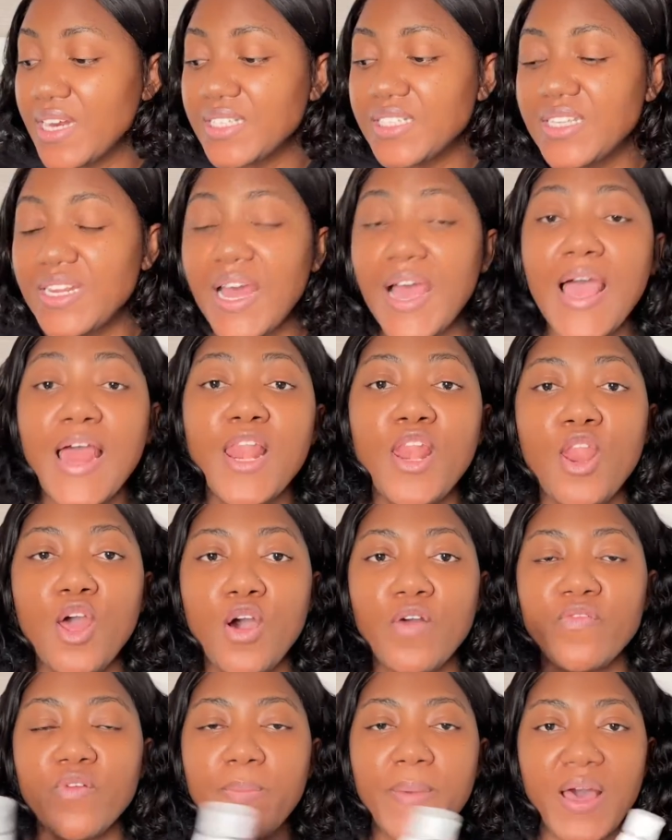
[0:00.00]
thing that I
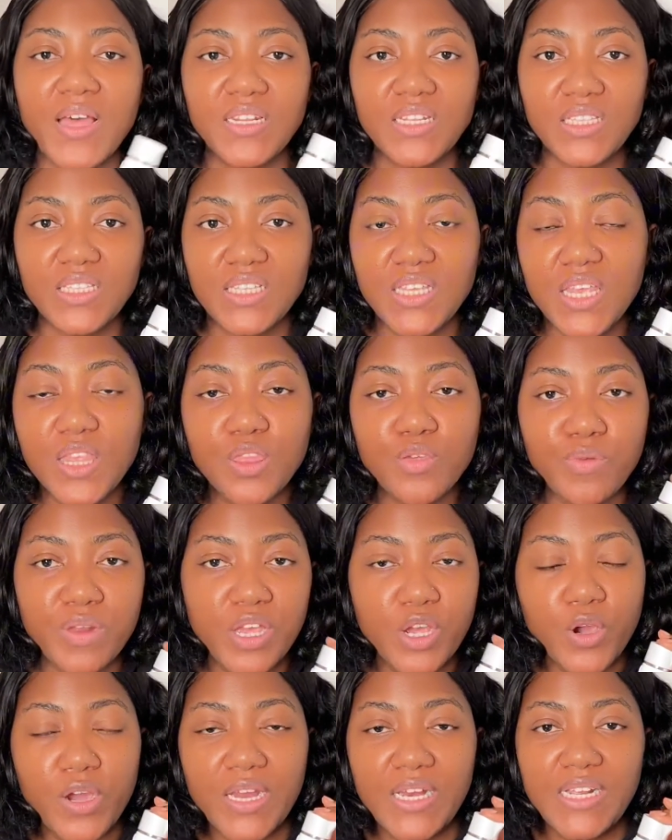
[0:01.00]
love about the T3
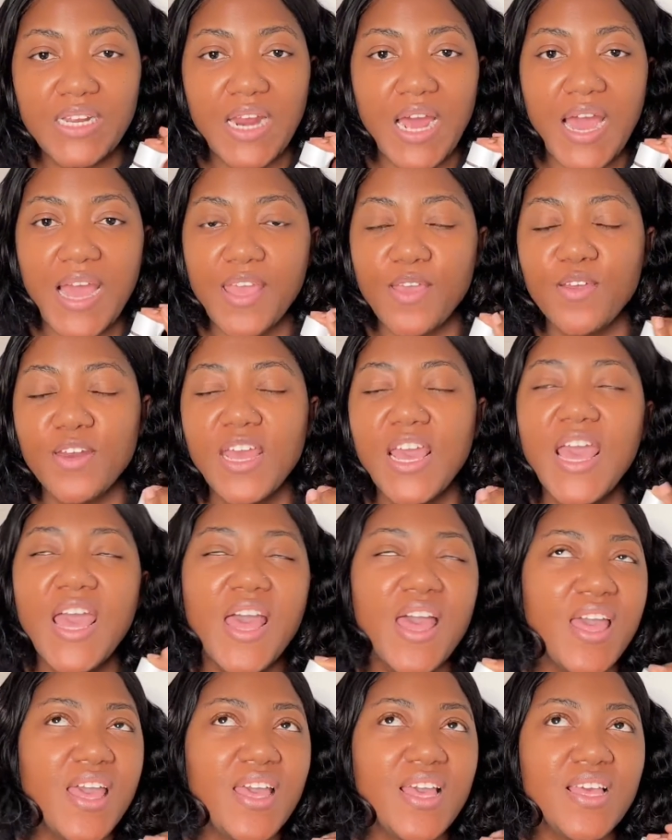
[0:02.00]
curling iron
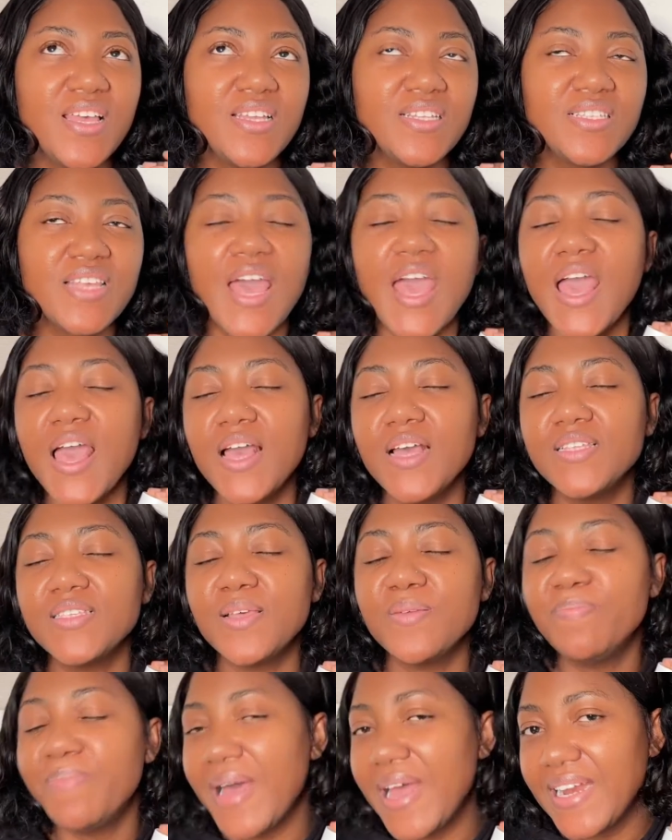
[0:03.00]
is it's
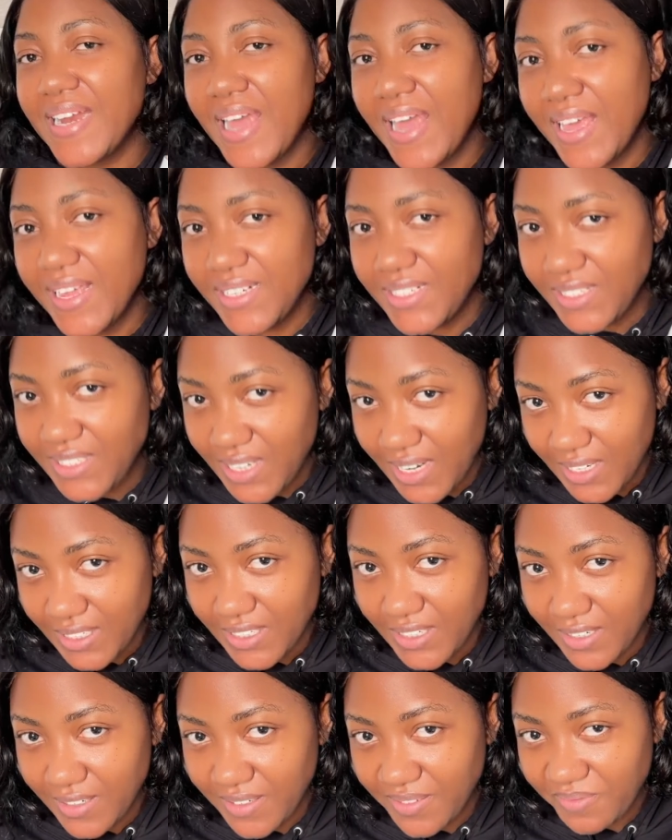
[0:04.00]
a bad hair
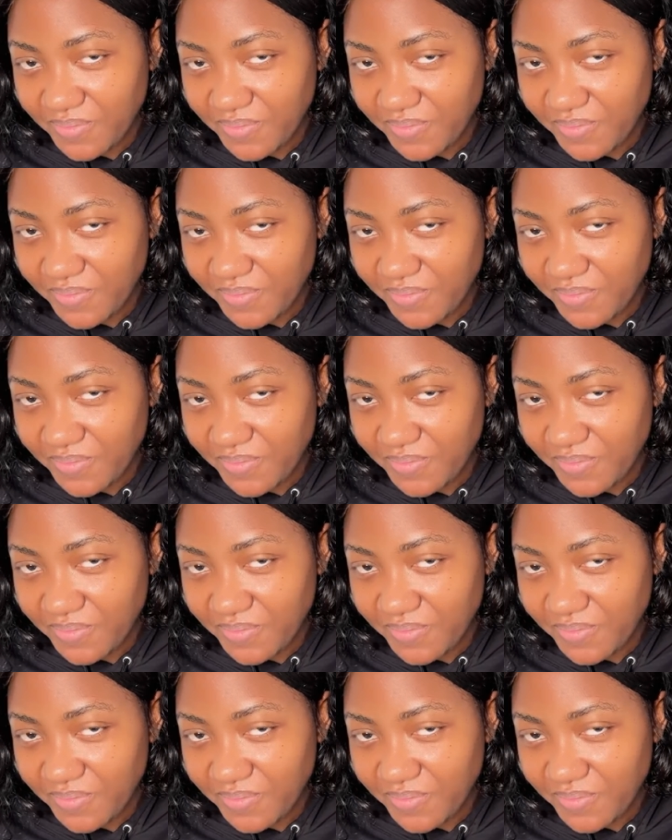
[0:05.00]
detector.